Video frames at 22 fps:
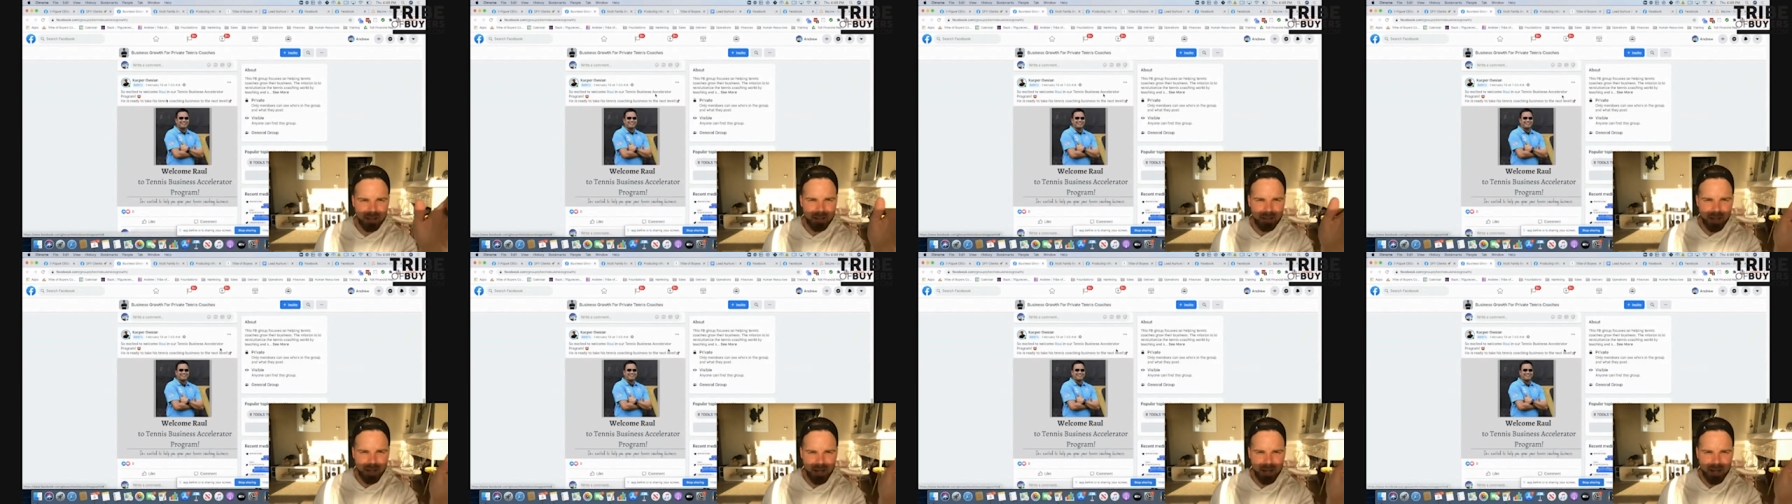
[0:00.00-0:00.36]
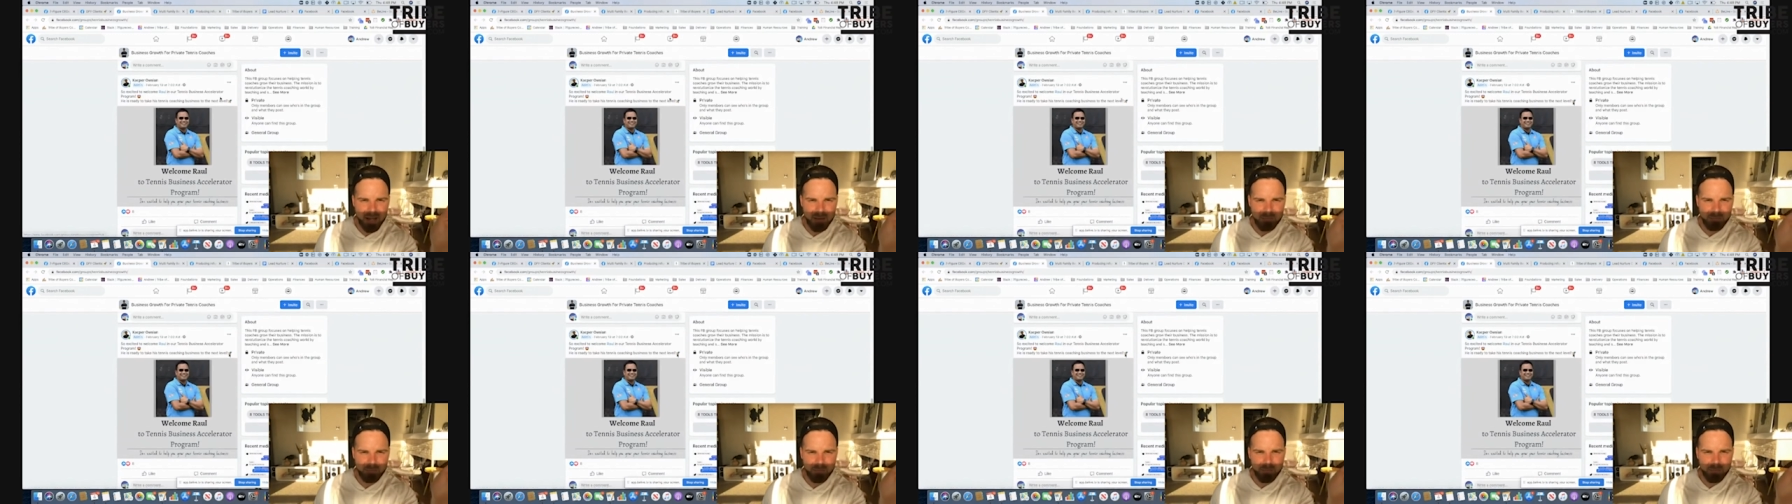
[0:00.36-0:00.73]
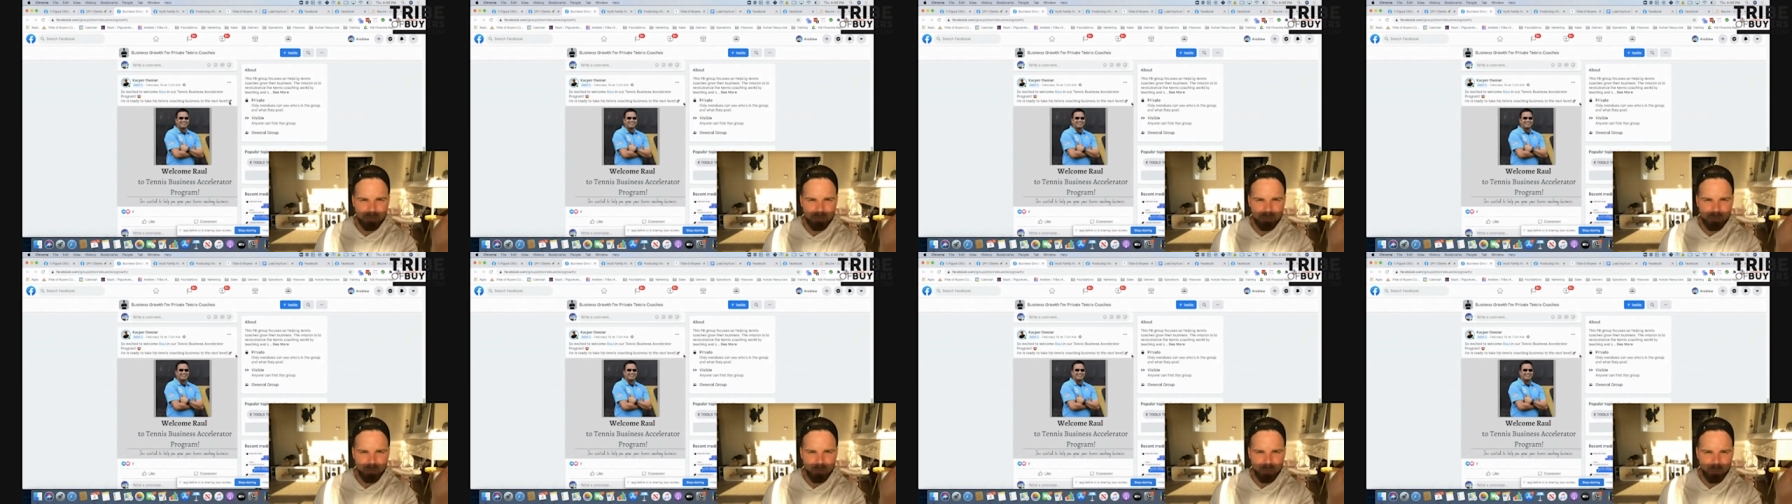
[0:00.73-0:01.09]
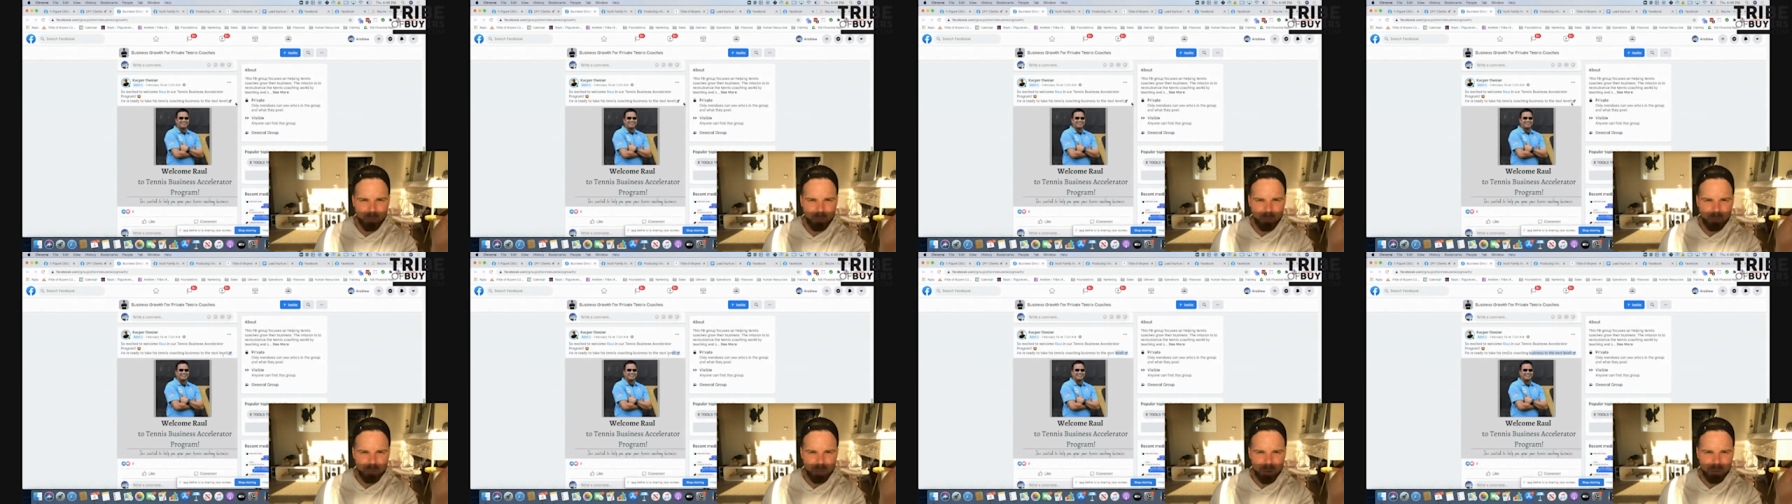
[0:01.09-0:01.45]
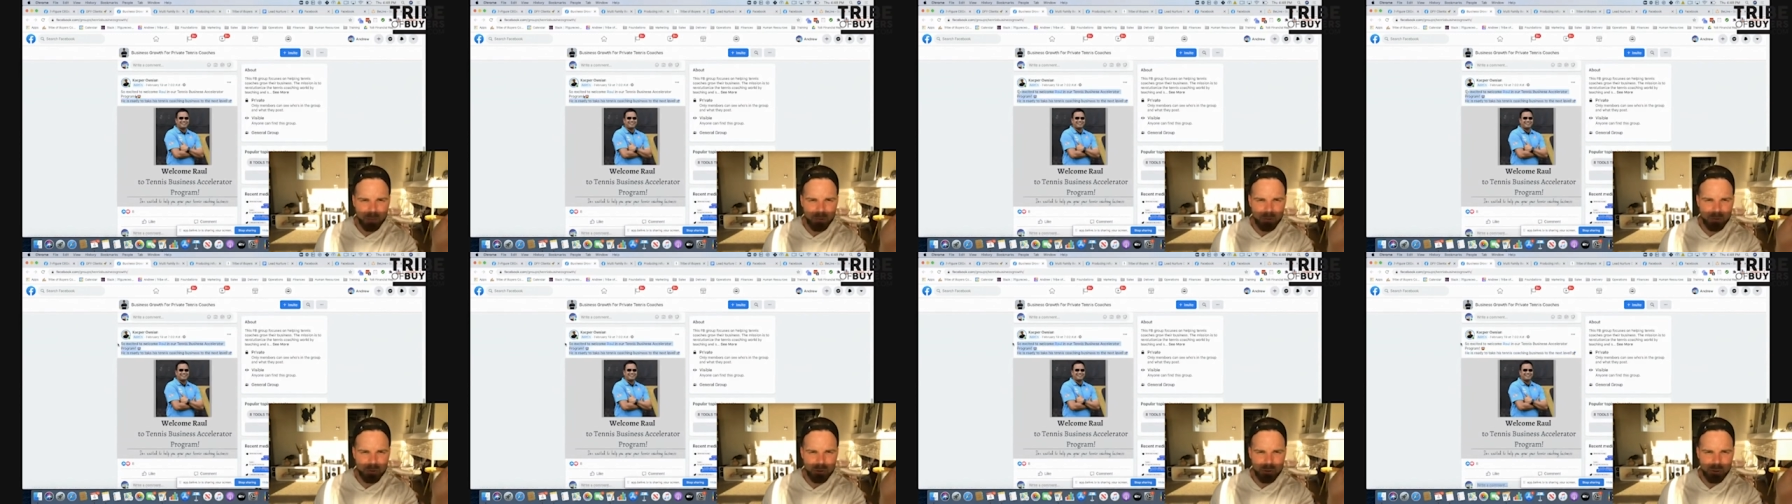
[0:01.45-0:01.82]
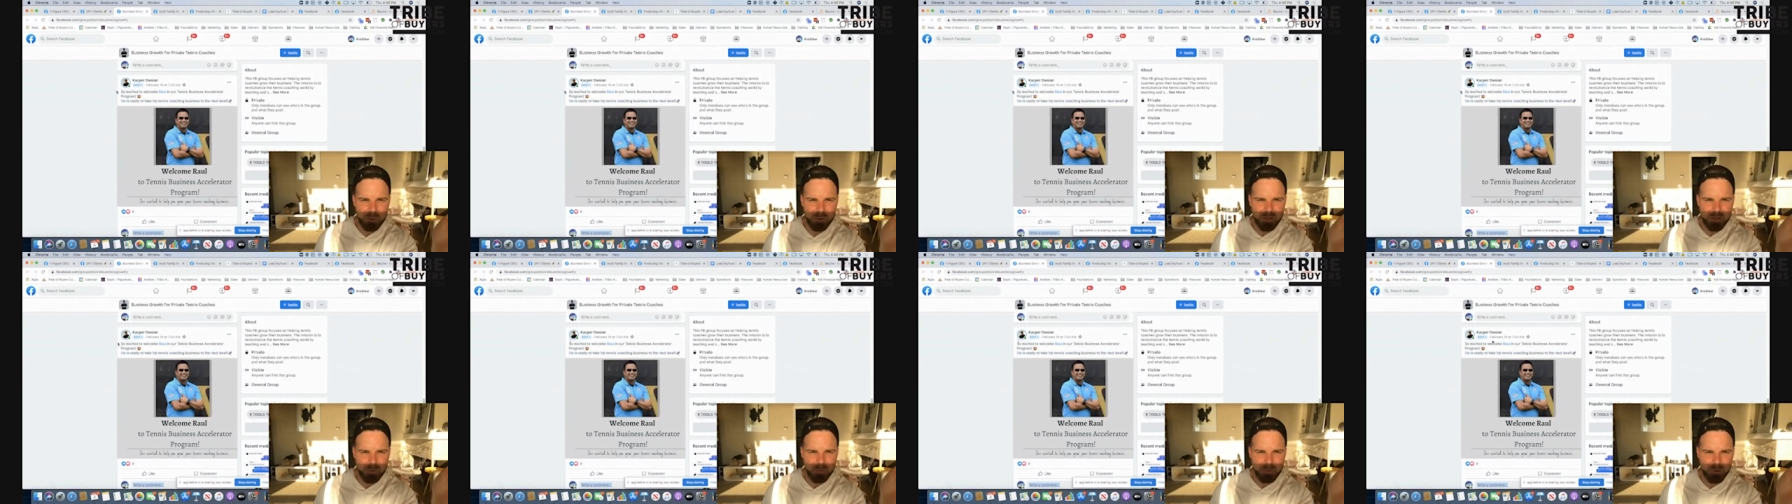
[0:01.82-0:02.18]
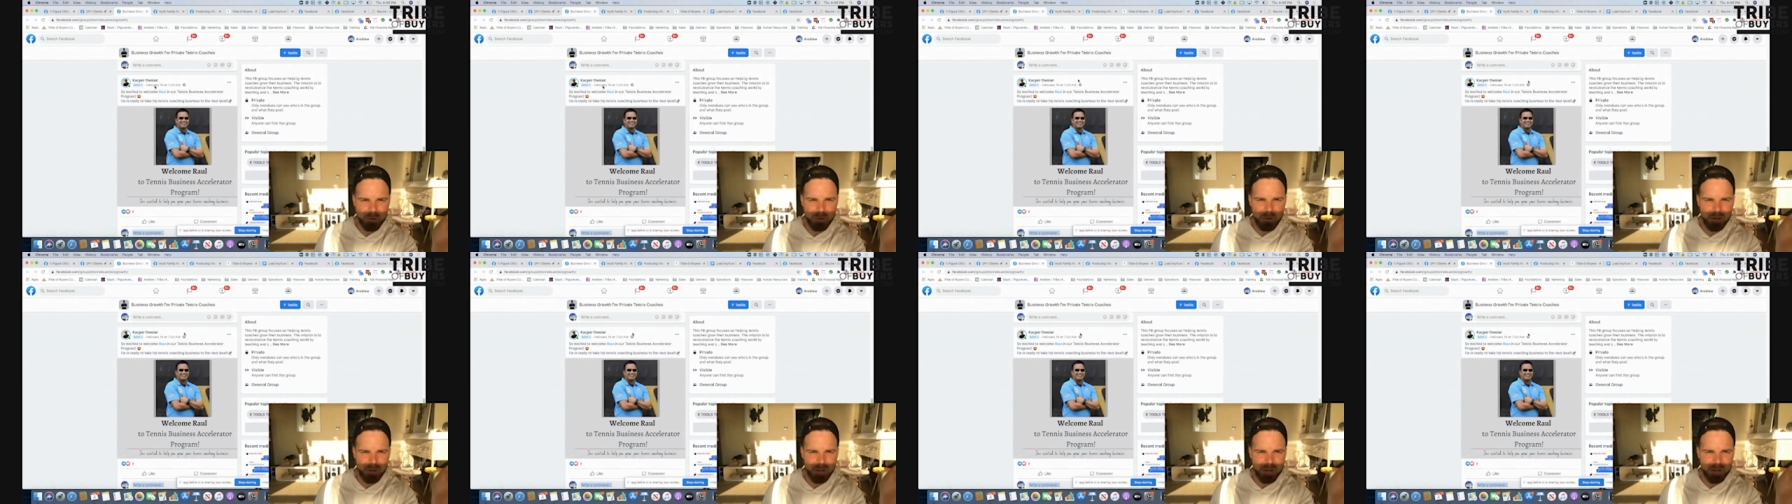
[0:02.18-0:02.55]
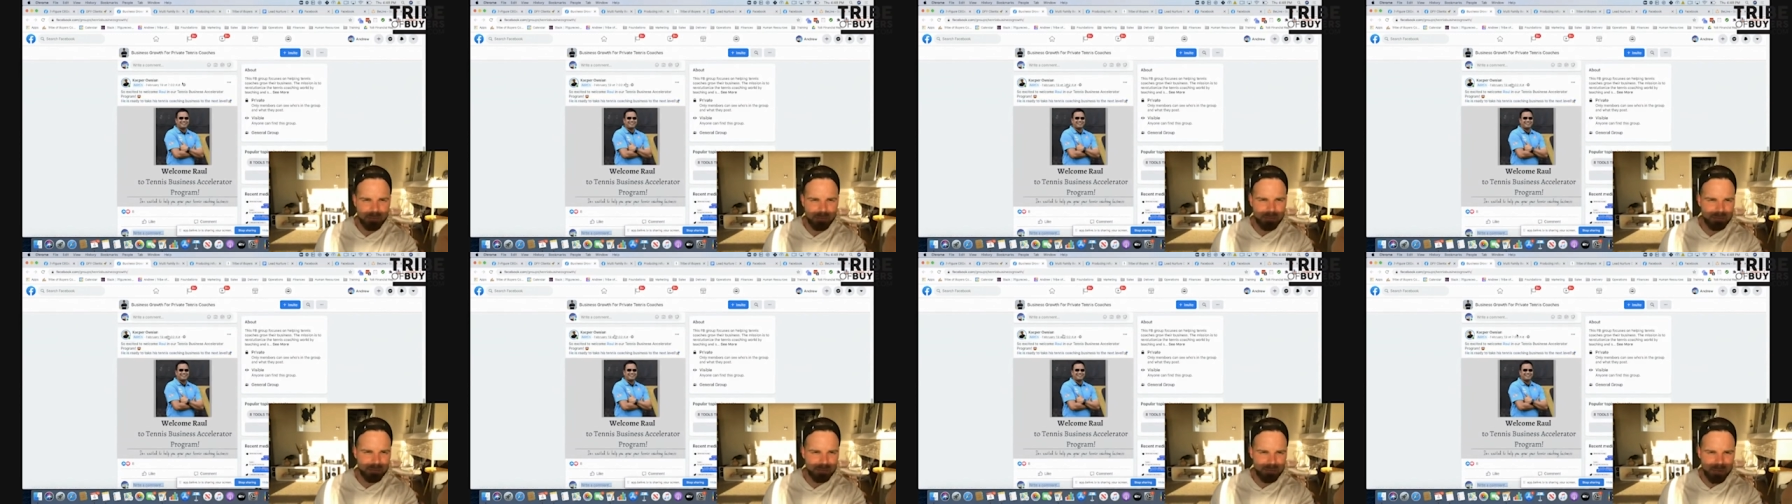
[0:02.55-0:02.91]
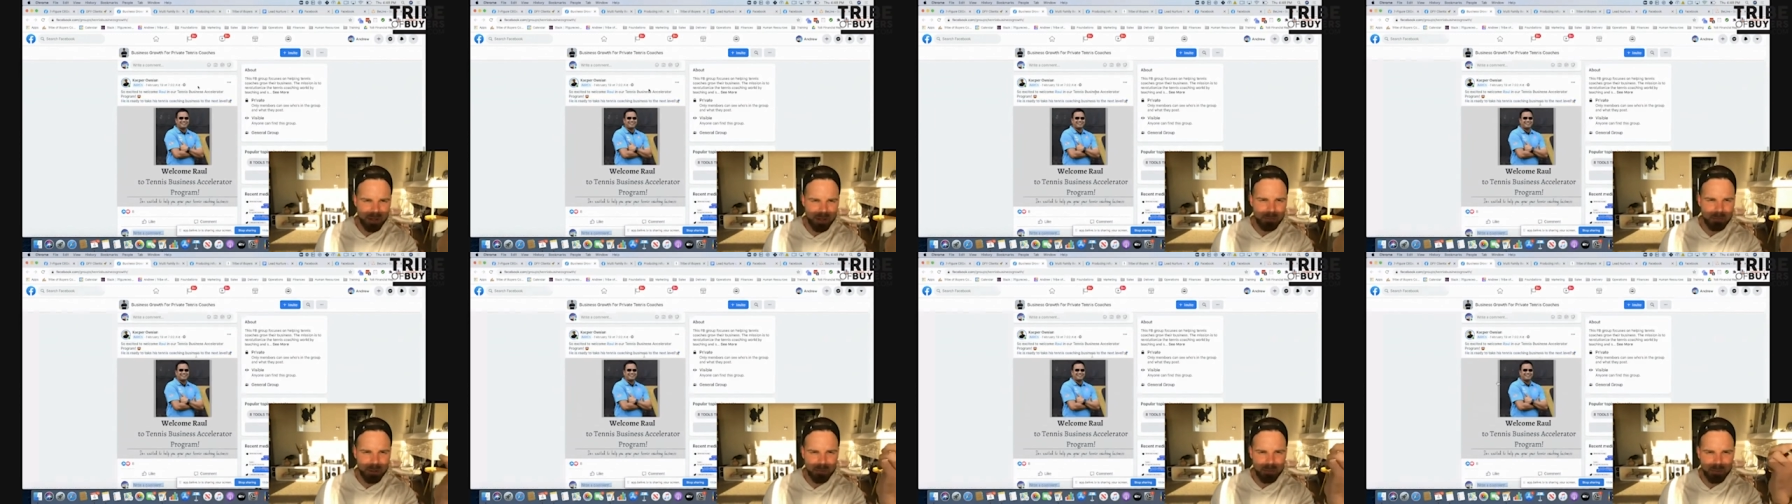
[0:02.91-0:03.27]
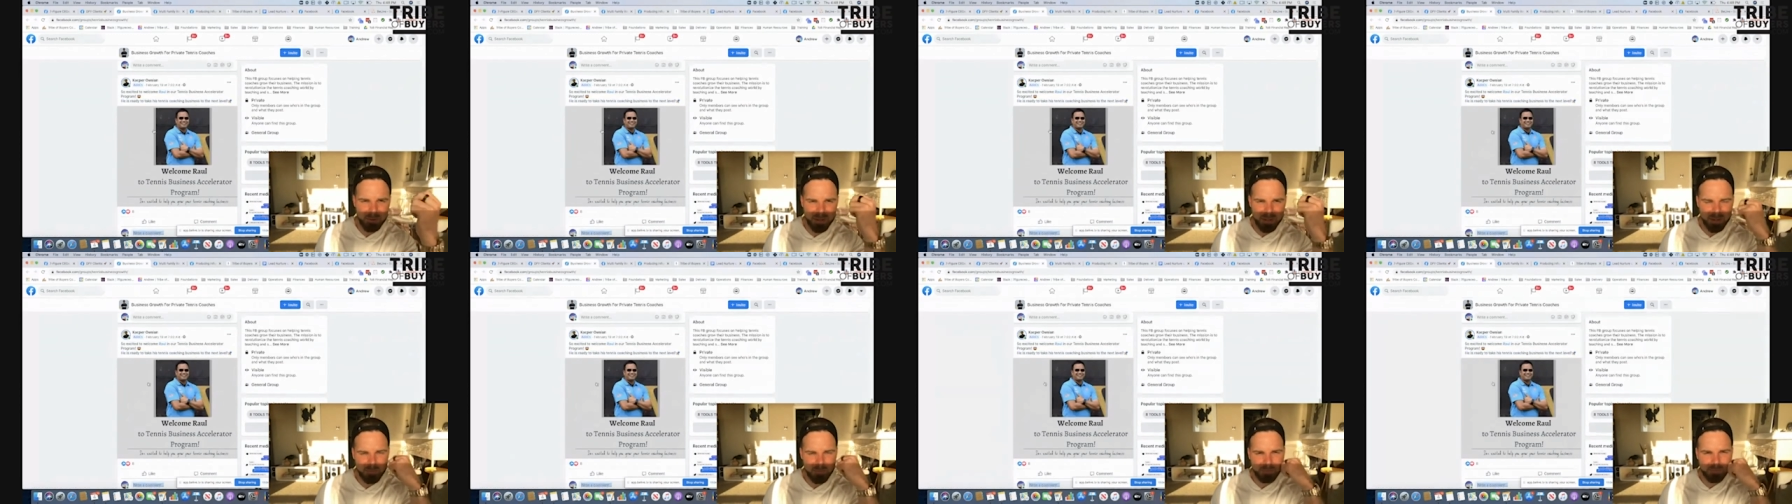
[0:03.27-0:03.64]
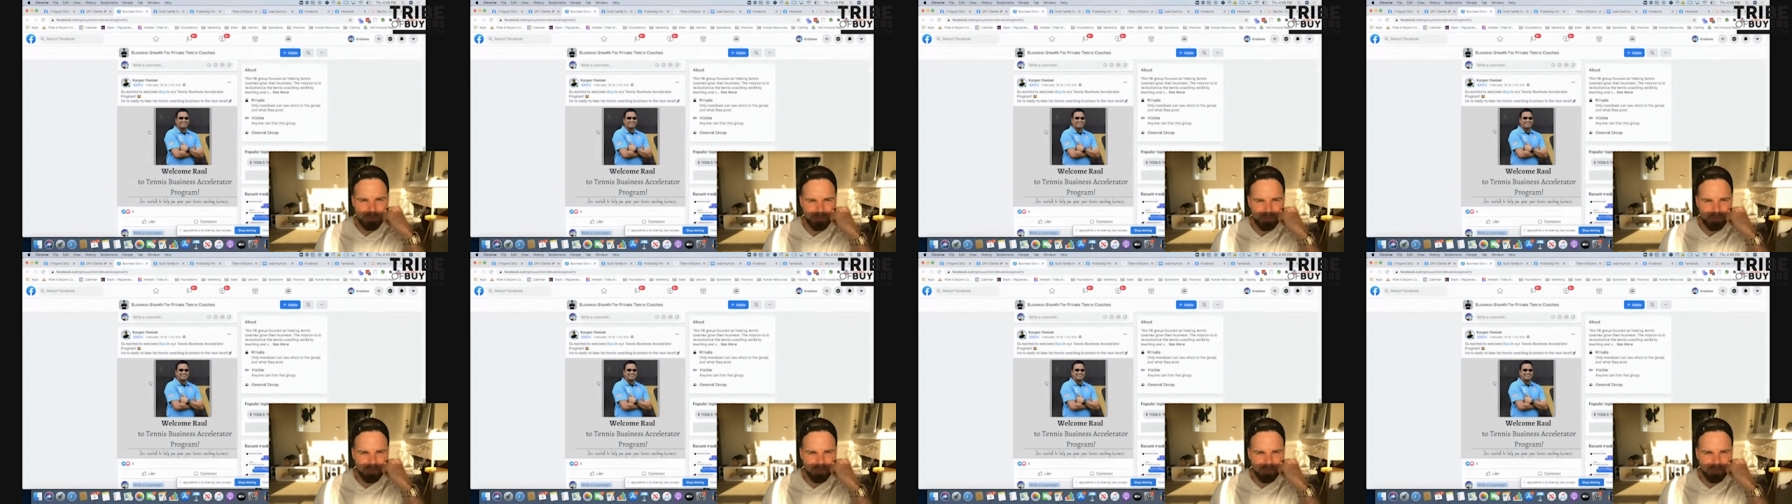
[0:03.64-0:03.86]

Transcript: Um, people who join your program, tell people that,